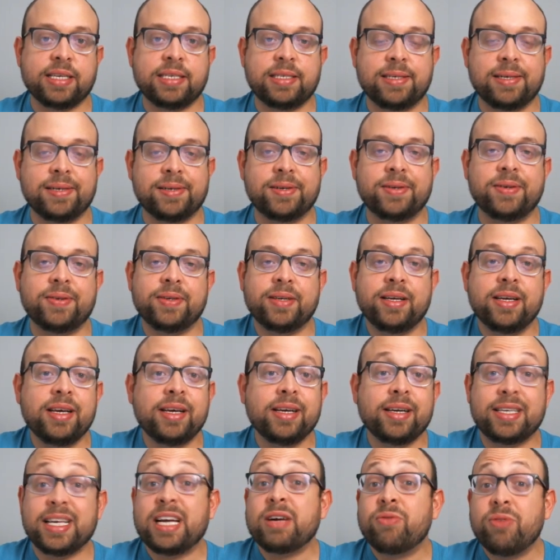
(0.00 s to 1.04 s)
So,
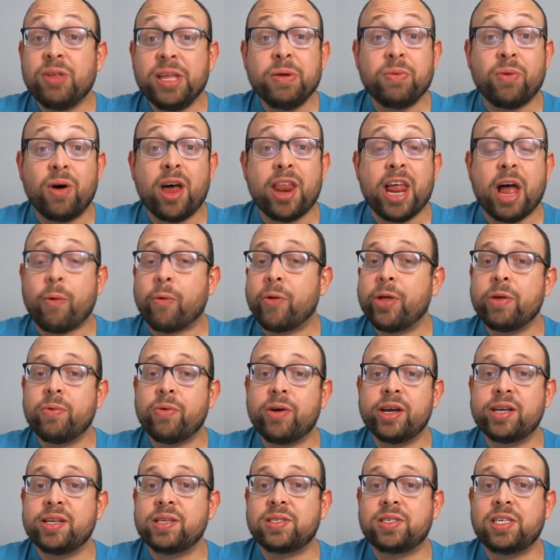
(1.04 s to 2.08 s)
because I really
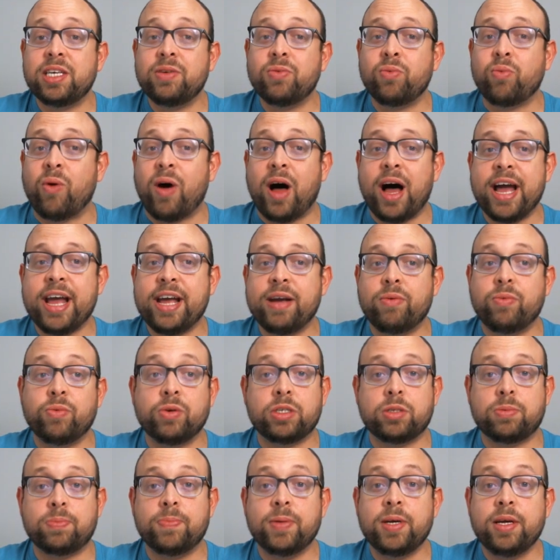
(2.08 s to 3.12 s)
wanted to see why it
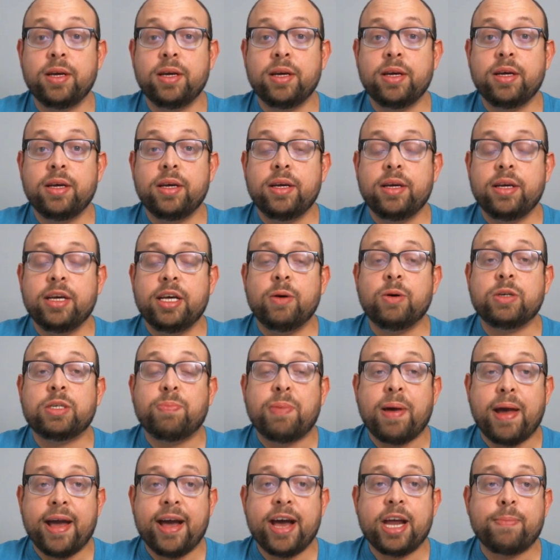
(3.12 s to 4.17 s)
was
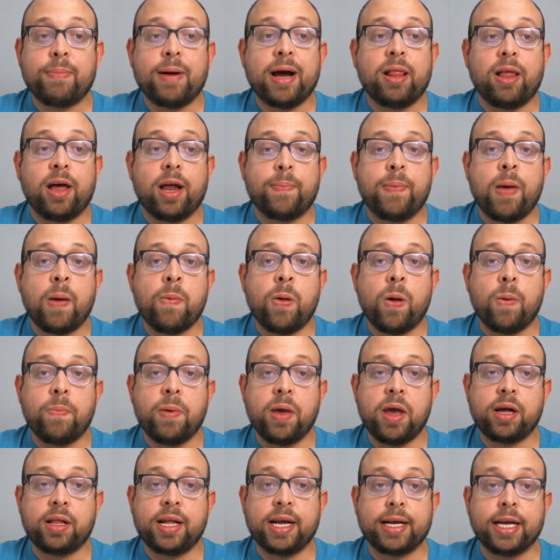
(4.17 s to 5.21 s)
panned by a lot of people
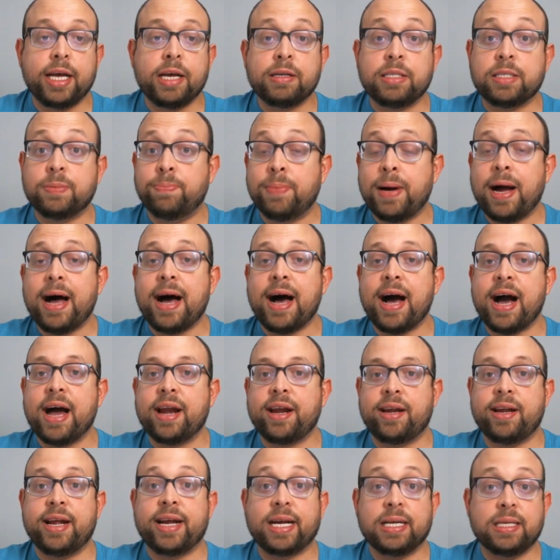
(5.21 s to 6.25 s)
being like it's bad,
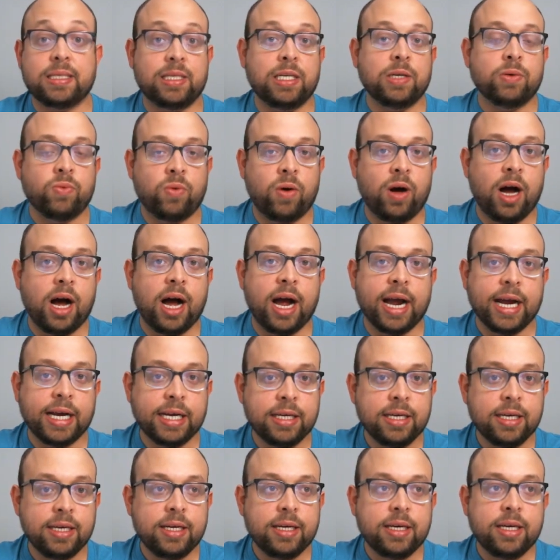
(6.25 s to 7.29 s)
and I can see why,
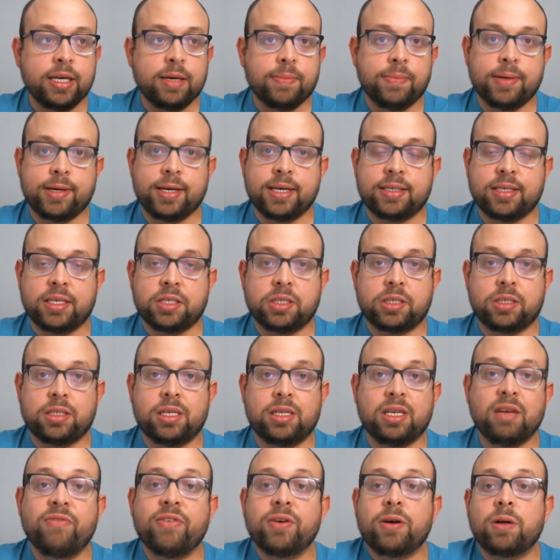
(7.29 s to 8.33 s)
because it's just the
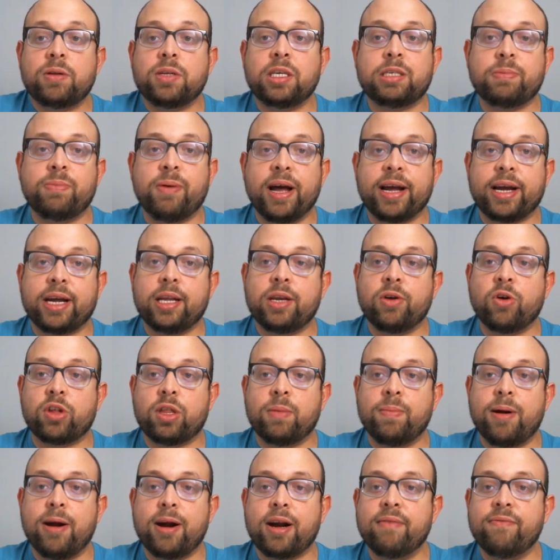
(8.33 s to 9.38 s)
difficulty spike in the North
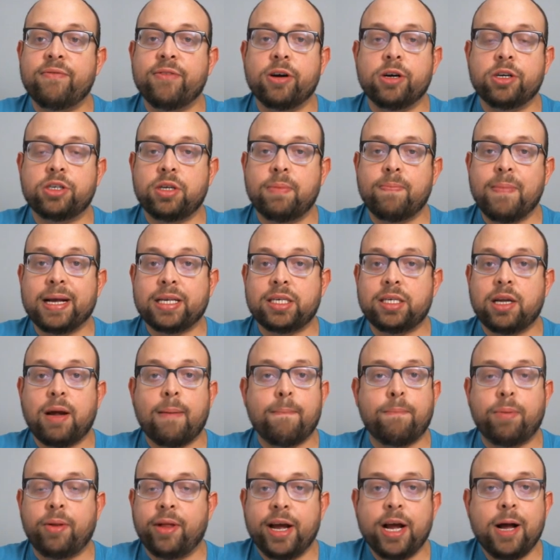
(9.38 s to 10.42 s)
American version makes it
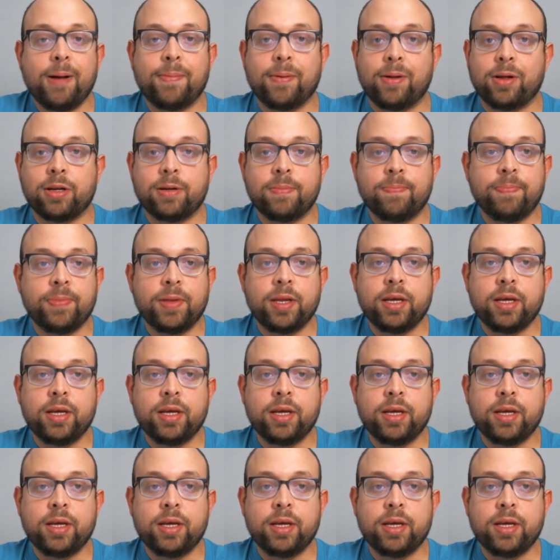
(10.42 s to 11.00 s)
unplayable.